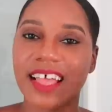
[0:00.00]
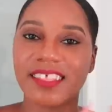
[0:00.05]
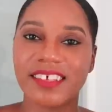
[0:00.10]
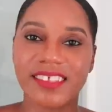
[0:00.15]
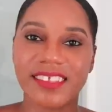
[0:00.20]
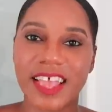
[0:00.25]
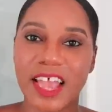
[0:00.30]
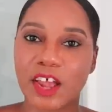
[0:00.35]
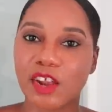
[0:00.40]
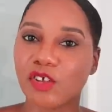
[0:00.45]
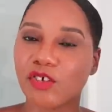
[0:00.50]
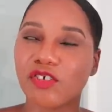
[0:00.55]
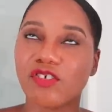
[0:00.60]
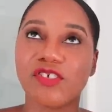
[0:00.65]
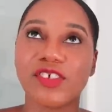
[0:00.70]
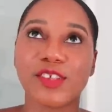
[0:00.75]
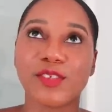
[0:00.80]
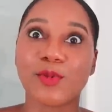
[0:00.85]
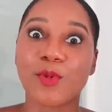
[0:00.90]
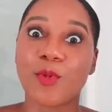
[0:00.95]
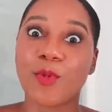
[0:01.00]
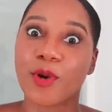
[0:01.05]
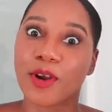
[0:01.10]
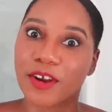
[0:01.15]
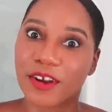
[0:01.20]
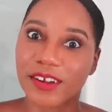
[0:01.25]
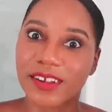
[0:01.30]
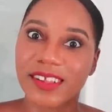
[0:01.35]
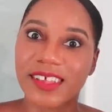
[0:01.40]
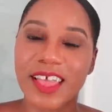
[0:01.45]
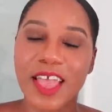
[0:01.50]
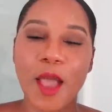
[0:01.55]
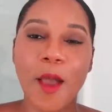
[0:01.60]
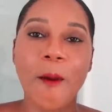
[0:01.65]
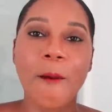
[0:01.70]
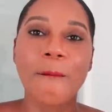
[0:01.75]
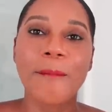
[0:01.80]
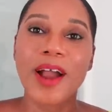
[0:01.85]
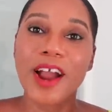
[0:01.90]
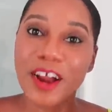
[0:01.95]
and the sandals just worked
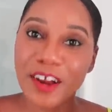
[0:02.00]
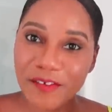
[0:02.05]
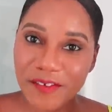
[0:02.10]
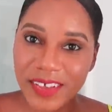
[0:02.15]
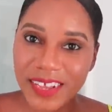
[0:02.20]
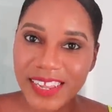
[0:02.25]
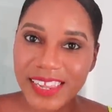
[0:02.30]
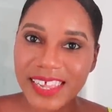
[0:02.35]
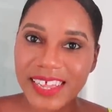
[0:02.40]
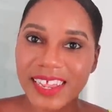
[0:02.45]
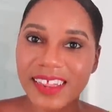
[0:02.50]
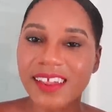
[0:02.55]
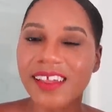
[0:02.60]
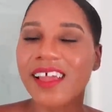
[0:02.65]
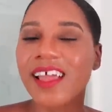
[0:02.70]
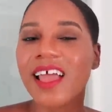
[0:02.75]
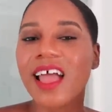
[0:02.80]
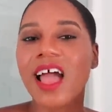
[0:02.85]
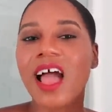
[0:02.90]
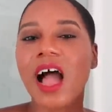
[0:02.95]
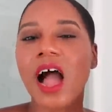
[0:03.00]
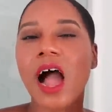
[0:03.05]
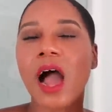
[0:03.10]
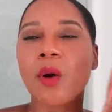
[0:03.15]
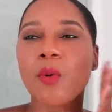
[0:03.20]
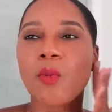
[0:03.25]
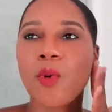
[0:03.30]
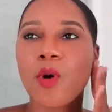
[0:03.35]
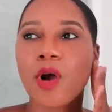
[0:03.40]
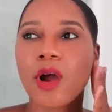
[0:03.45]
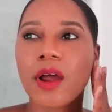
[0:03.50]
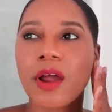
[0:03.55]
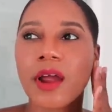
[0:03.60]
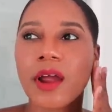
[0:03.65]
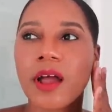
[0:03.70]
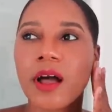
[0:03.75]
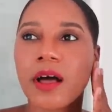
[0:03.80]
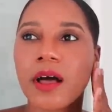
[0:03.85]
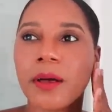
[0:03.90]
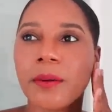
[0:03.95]
perfectly. I
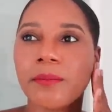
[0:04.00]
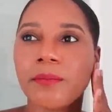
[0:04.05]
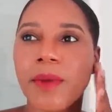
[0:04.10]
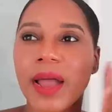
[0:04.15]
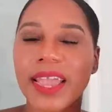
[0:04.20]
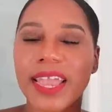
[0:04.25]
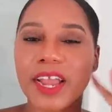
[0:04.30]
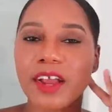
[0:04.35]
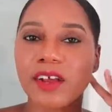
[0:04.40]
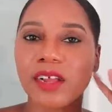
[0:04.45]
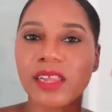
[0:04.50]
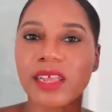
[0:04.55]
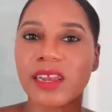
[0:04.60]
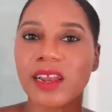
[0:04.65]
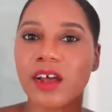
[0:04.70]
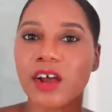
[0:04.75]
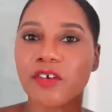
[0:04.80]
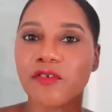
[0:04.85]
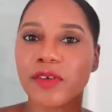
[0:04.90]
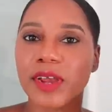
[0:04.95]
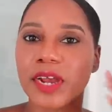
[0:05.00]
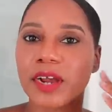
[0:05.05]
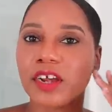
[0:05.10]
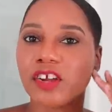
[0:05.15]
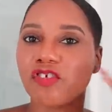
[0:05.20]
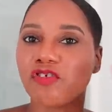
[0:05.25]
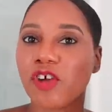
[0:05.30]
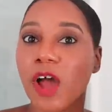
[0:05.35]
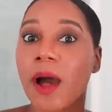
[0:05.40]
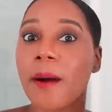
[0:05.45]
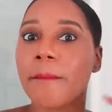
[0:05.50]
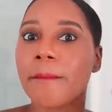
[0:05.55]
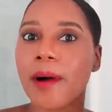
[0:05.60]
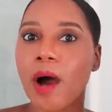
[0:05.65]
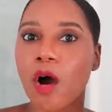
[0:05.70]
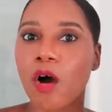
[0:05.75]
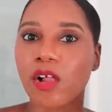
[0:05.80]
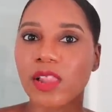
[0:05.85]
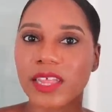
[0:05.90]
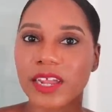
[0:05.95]
wore my Carolina Herrera drop
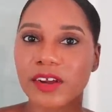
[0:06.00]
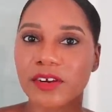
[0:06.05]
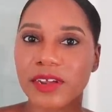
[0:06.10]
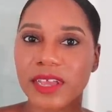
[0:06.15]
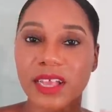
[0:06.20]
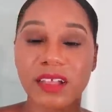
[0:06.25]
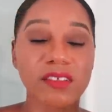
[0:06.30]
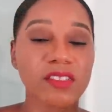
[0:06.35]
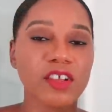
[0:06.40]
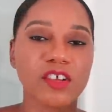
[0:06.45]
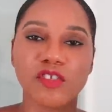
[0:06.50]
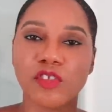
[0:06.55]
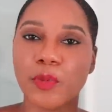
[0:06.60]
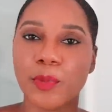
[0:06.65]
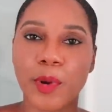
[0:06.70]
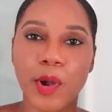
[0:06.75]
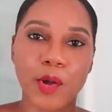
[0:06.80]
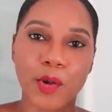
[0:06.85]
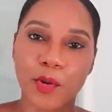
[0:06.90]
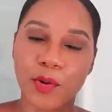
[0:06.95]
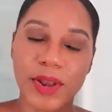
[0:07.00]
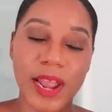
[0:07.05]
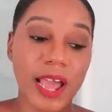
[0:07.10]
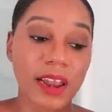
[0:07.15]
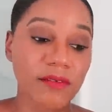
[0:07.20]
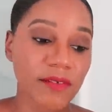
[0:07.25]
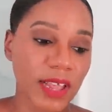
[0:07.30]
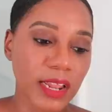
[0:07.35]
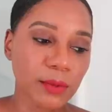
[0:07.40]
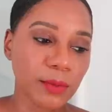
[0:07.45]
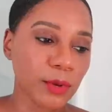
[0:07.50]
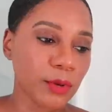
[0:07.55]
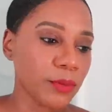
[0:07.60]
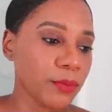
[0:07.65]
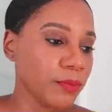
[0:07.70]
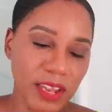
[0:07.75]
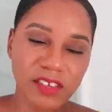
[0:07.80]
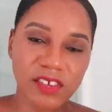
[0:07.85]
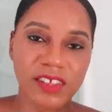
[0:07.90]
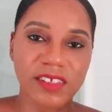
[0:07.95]
ball earrings. They're super old, not
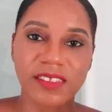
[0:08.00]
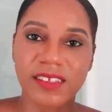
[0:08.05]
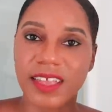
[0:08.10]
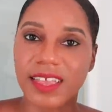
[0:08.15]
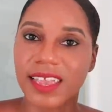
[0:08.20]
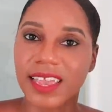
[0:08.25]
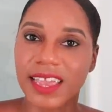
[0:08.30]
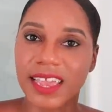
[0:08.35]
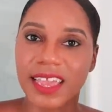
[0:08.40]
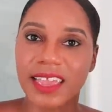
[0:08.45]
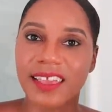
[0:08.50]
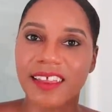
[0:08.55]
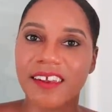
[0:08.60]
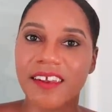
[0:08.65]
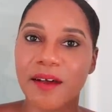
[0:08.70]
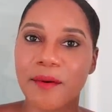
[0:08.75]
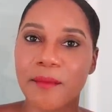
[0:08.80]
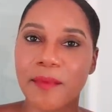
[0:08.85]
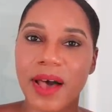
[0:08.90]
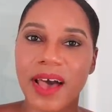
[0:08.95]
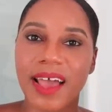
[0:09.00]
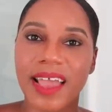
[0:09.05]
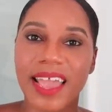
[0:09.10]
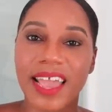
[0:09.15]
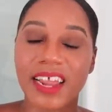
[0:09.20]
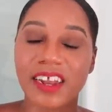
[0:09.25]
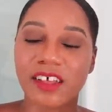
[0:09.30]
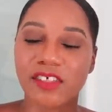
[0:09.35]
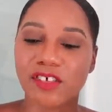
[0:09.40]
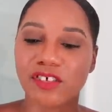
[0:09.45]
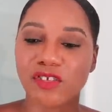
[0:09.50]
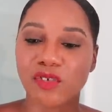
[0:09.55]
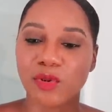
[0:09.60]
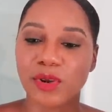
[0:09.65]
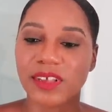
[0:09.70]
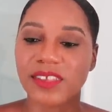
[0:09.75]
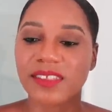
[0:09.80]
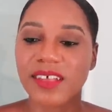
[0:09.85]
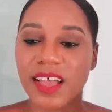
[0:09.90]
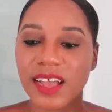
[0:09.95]
available. And just, again, my And Other
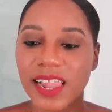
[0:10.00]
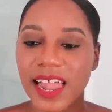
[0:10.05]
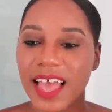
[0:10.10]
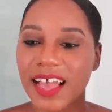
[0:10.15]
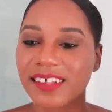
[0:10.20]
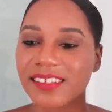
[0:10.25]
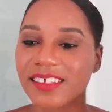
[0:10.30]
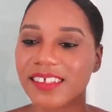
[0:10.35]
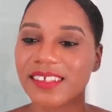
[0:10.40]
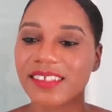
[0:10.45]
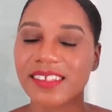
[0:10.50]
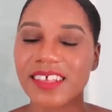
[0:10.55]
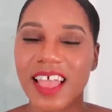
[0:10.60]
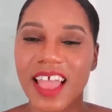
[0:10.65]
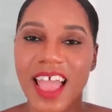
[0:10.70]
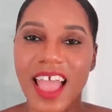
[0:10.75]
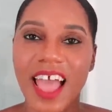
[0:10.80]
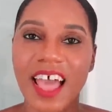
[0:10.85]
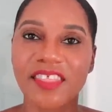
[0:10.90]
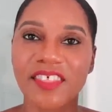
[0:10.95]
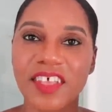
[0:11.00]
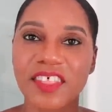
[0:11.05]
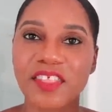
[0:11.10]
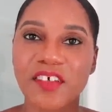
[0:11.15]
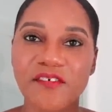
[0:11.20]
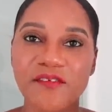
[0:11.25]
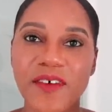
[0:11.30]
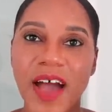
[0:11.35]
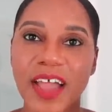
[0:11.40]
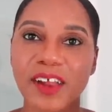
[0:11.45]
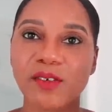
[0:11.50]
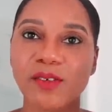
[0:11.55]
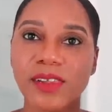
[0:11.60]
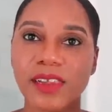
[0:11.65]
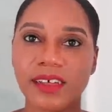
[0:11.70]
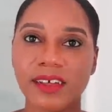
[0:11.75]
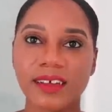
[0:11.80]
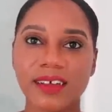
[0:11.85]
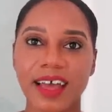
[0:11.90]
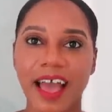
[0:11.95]
Story sunglasses. And then the final
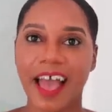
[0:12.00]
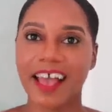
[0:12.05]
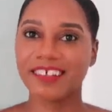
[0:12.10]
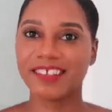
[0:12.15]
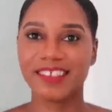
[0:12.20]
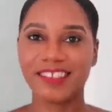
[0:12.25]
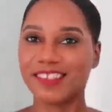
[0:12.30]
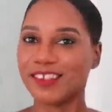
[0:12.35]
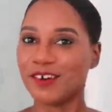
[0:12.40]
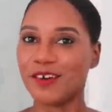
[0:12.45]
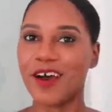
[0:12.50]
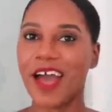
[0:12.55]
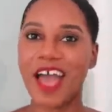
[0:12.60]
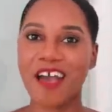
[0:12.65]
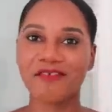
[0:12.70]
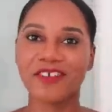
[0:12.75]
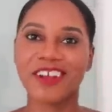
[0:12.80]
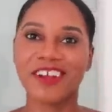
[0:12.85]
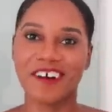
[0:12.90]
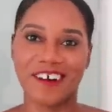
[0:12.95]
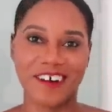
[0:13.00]
look, I still have it